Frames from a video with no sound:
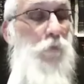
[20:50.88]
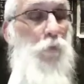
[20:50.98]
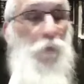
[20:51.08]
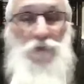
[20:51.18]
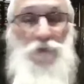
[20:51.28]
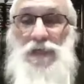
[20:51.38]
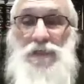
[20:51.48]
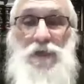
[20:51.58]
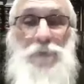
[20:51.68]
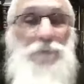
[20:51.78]
Where's
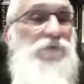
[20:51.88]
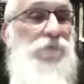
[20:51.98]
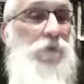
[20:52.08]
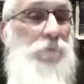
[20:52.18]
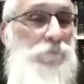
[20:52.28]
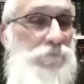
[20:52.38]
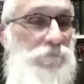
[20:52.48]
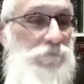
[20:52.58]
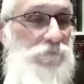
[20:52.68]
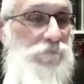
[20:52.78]
that coming from?
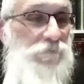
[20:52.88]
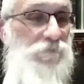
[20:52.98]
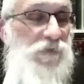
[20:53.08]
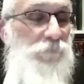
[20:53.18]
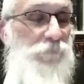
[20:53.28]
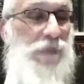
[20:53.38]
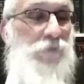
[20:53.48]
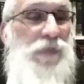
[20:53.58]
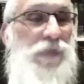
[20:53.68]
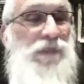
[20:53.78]

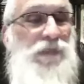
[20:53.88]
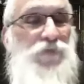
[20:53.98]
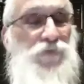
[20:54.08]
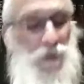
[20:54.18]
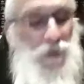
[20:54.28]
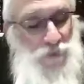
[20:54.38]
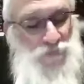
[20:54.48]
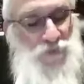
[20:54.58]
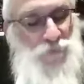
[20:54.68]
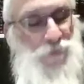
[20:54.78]
Bottom line is, Torah
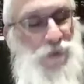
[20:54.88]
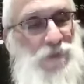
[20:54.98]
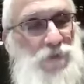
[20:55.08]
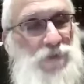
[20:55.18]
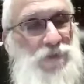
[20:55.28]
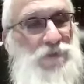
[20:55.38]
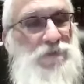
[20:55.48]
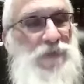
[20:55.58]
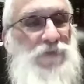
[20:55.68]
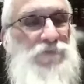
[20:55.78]
says right now you need to
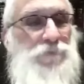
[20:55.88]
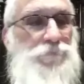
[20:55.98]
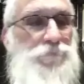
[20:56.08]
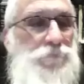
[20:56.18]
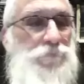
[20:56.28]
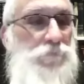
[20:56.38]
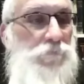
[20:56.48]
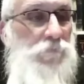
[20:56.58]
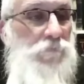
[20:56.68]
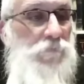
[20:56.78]
daven.
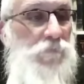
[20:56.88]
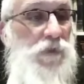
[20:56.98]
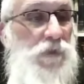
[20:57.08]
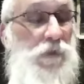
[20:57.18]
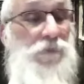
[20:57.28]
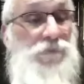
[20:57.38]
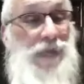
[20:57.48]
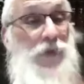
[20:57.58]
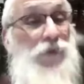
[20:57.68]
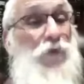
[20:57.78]

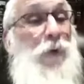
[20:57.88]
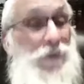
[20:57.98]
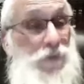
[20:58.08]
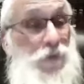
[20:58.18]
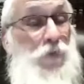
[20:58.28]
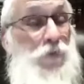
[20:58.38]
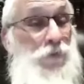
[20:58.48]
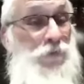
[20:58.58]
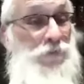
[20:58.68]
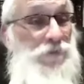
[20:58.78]
Now you want to go
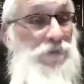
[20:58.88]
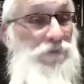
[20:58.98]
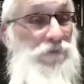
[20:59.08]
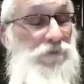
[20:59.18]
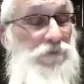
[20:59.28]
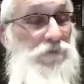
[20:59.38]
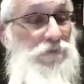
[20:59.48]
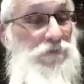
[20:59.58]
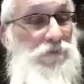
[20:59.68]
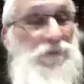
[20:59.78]
learn?
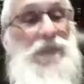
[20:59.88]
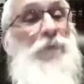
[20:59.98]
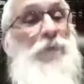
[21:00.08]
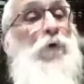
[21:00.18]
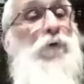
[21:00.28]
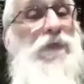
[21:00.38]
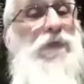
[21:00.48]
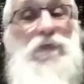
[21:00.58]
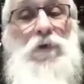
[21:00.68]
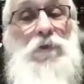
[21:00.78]
Get up early
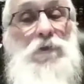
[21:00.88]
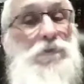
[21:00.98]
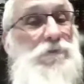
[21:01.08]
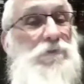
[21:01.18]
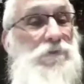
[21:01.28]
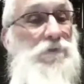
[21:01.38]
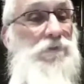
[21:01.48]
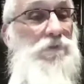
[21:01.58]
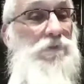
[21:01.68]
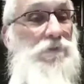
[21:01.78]
and go learn.
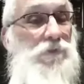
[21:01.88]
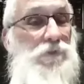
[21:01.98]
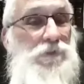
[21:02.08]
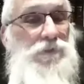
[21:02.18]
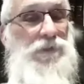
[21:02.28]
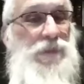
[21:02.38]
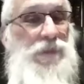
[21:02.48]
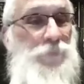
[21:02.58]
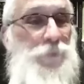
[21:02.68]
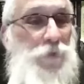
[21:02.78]
You didn't
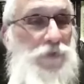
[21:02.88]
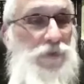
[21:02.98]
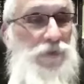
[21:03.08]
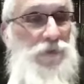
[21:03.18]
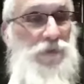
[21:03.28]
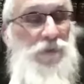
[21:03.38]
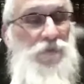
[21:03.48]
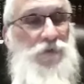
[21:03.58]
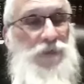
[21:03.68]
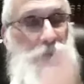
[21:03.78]
get up early.
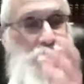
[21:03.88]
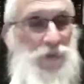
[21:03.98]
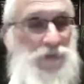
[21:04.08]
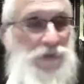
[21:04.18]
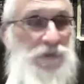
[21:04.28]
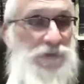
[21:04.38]
So that was one thing you